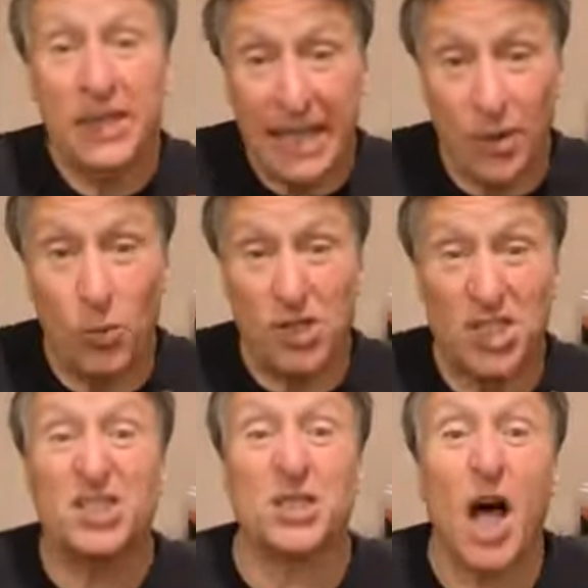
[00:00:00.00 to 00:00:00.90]
There
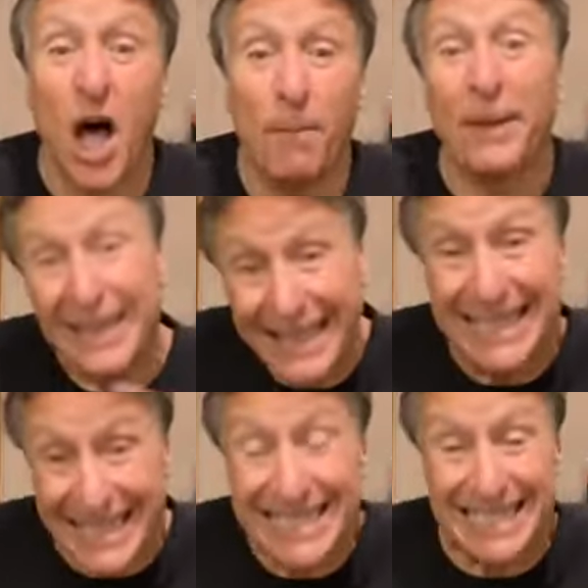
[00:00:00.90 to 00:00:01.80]
was a tub
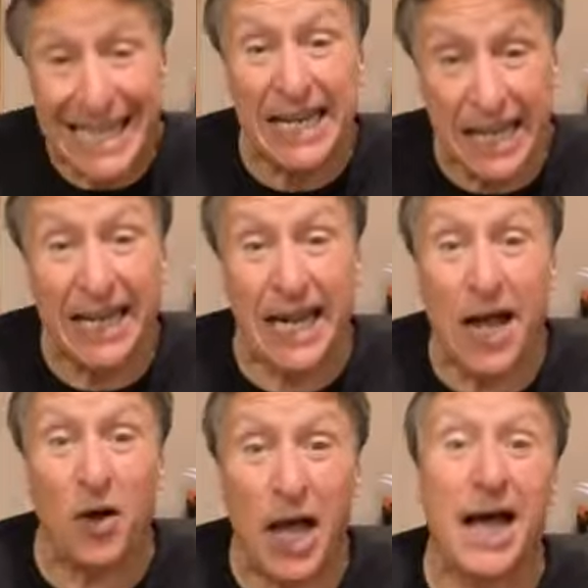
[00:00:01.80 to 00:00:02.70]
in the sink in
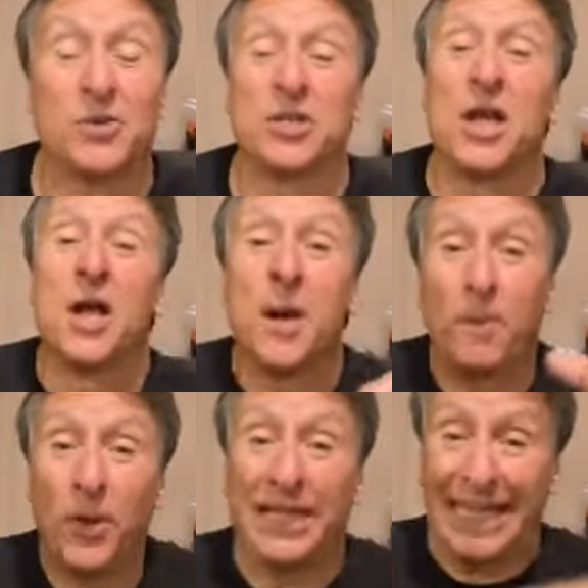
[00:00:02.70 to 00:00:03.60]
our house,
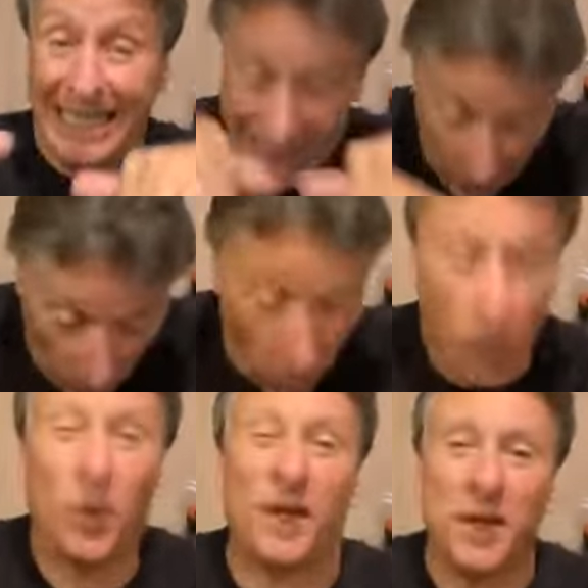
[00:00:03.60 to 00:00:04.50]
but in the
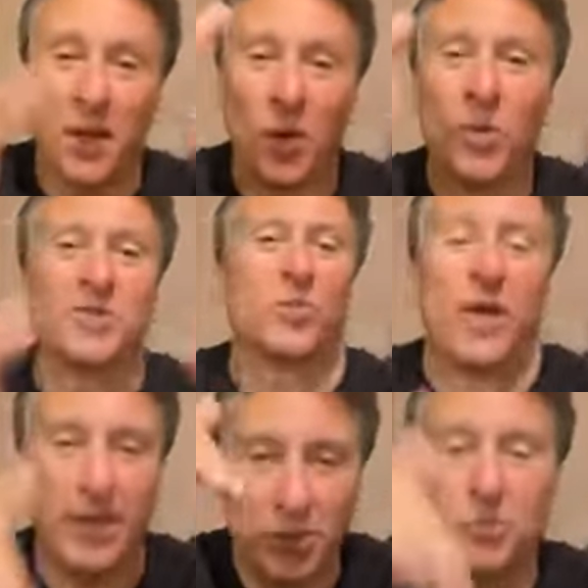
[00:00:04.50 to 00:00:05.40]
hallway was
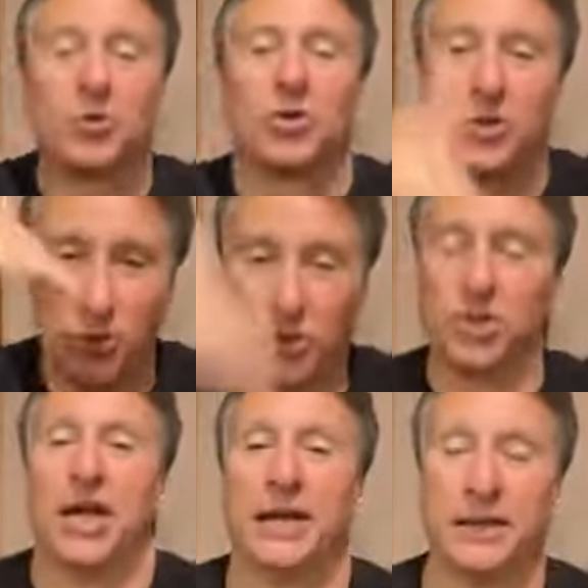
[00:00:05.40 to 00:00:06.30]
where you took your
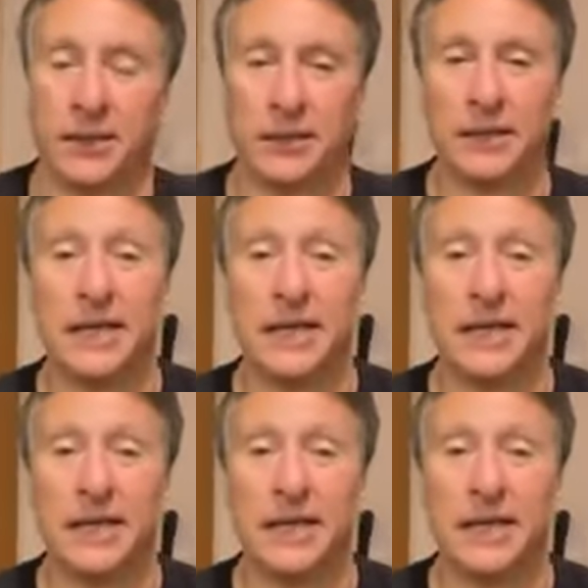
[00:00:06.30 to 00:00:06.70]
shit.